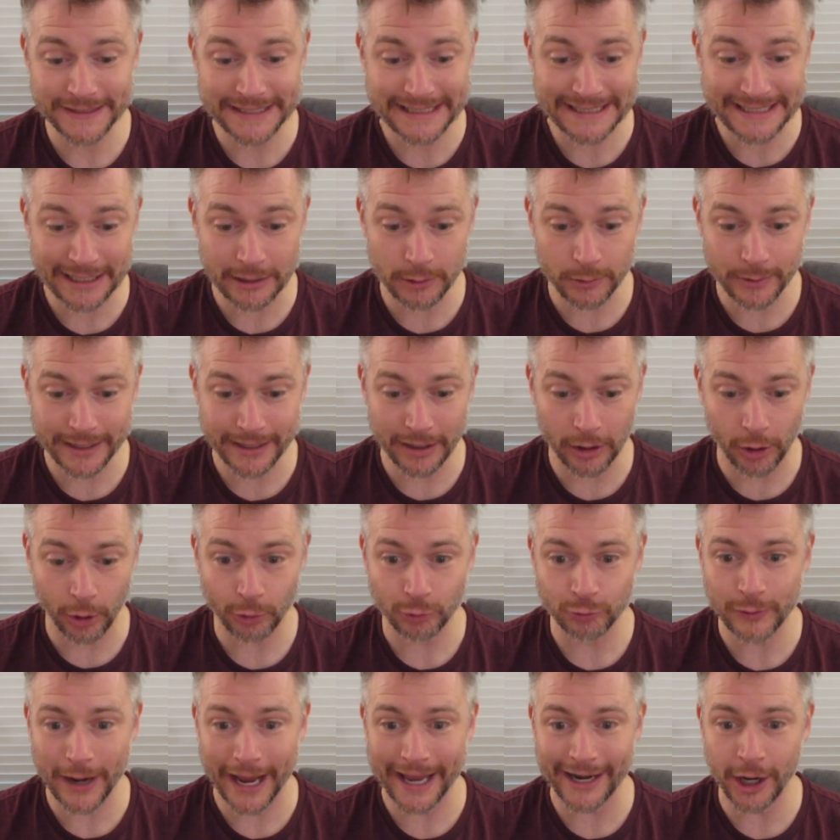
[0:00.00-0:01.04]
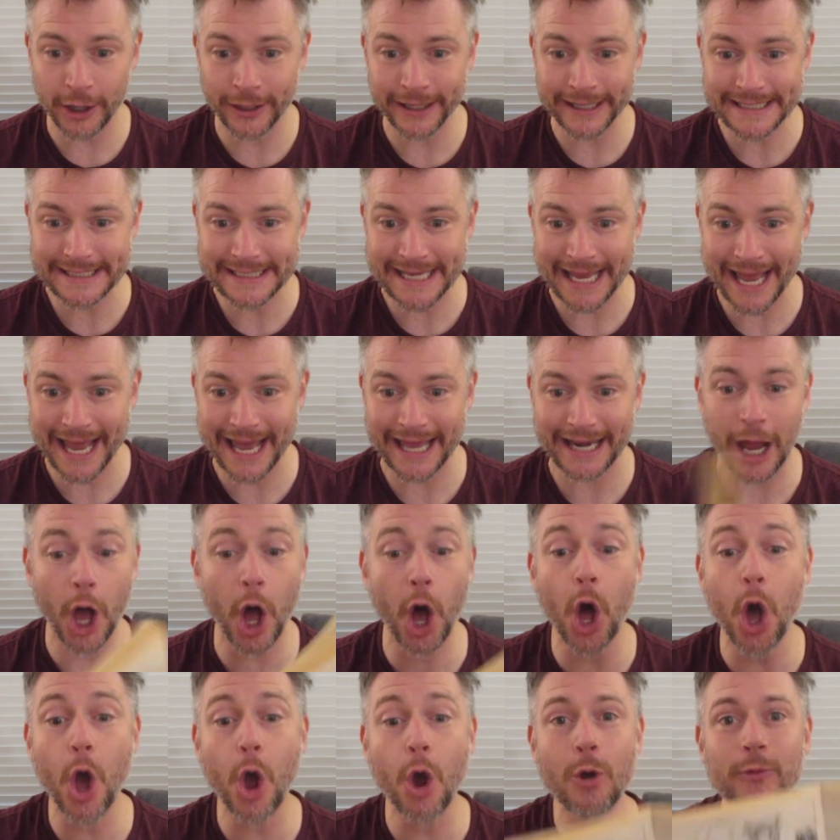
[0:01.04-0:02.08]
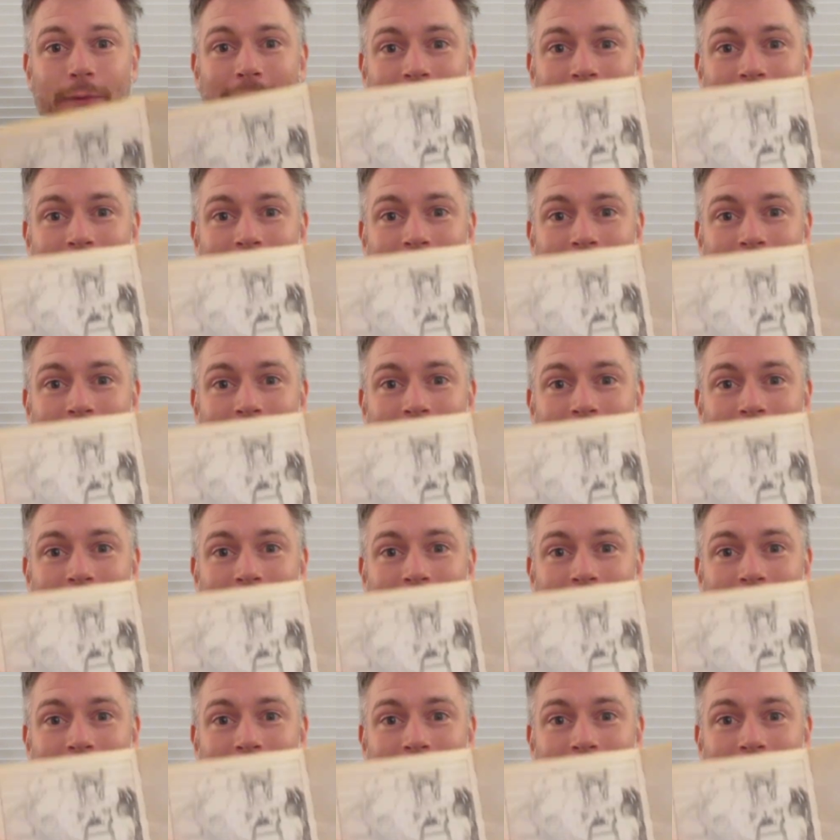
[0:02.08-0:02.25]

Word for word: cereal right on his head. Oh,